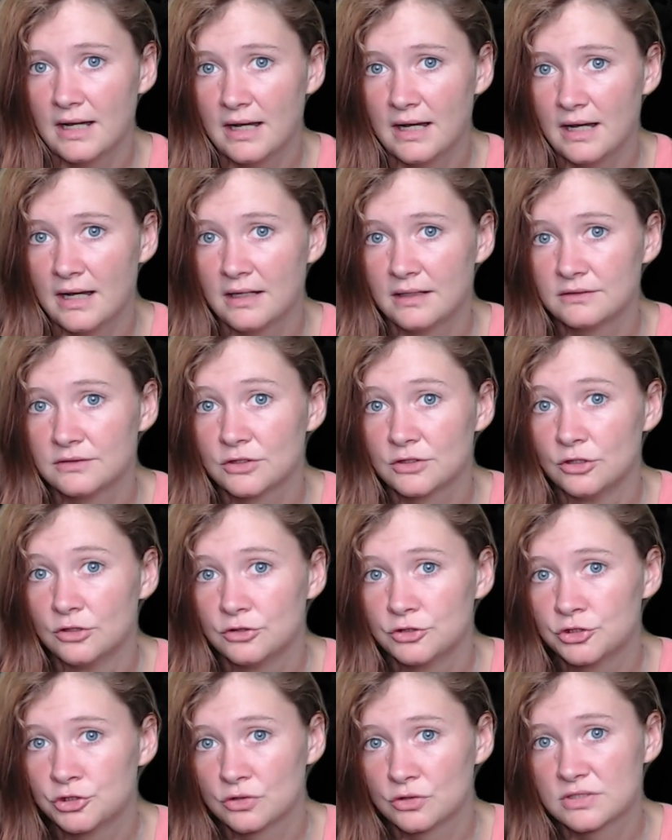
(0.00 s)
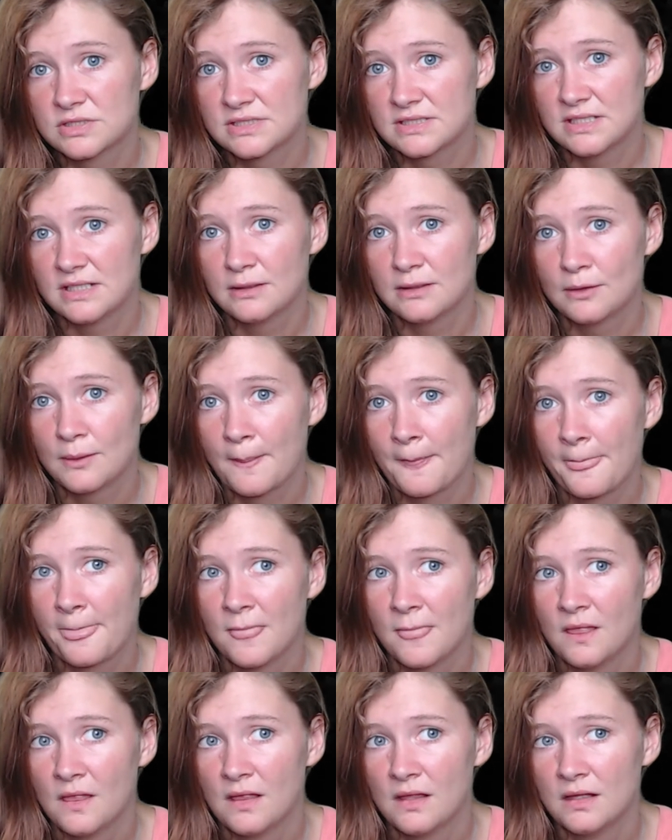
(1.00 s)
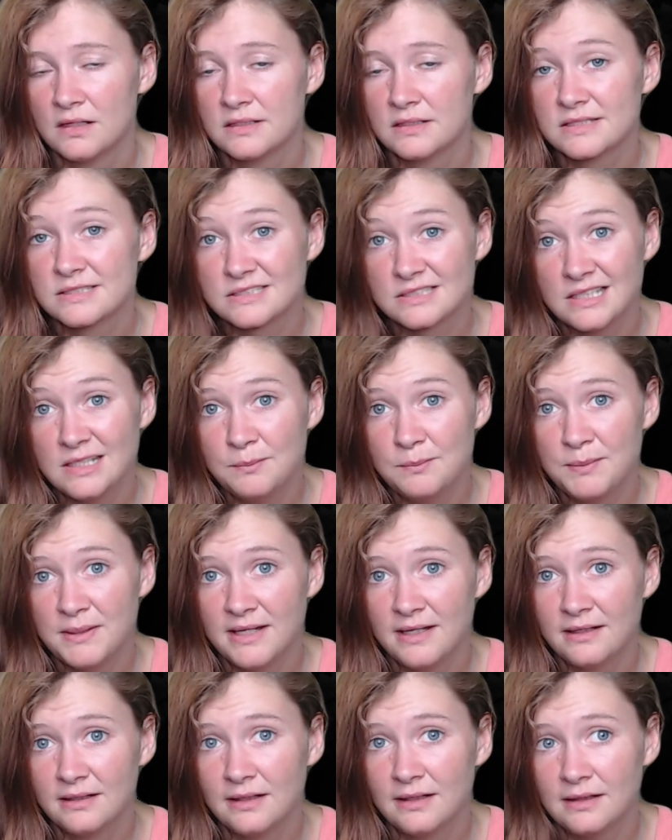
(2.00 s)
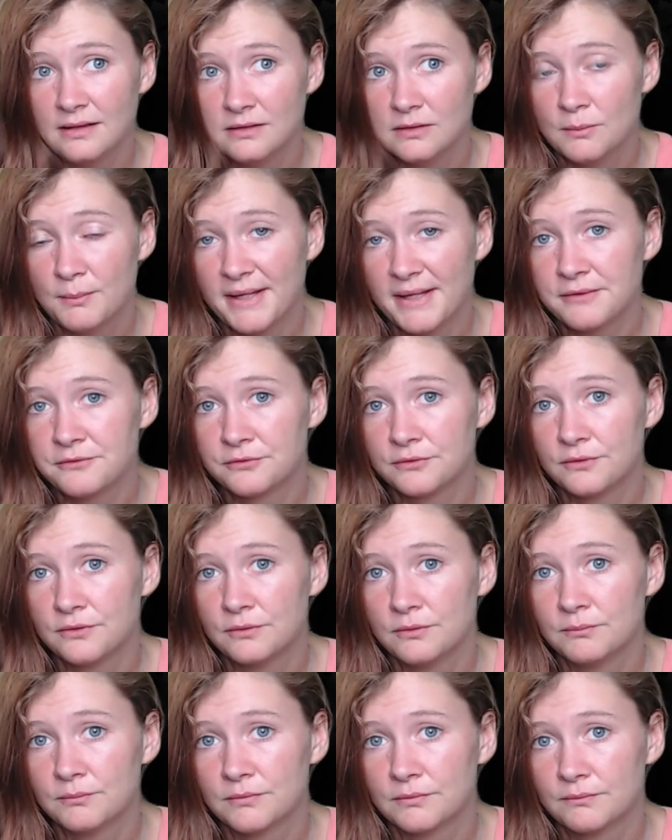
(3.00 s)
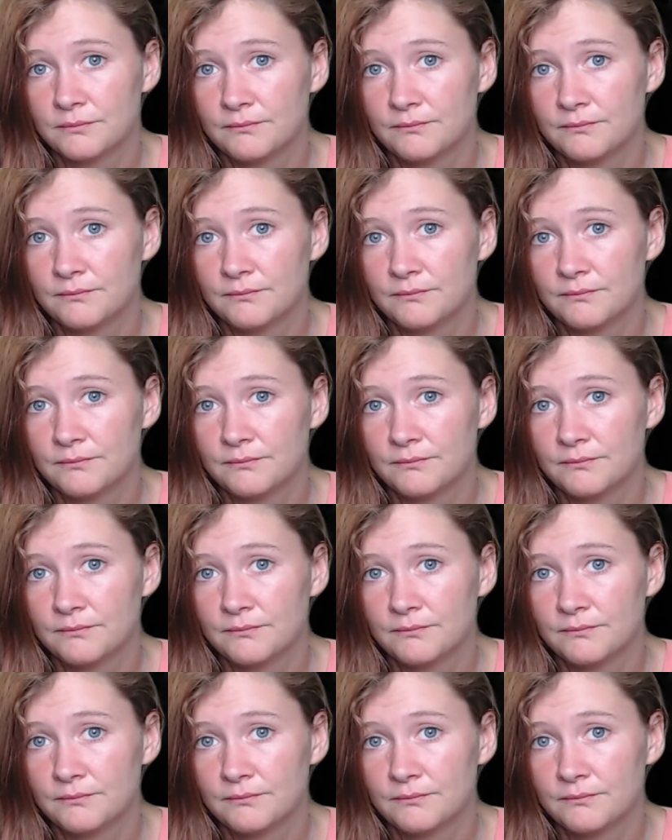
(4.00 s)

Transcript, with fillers: and Justin sleeping in the bedroom.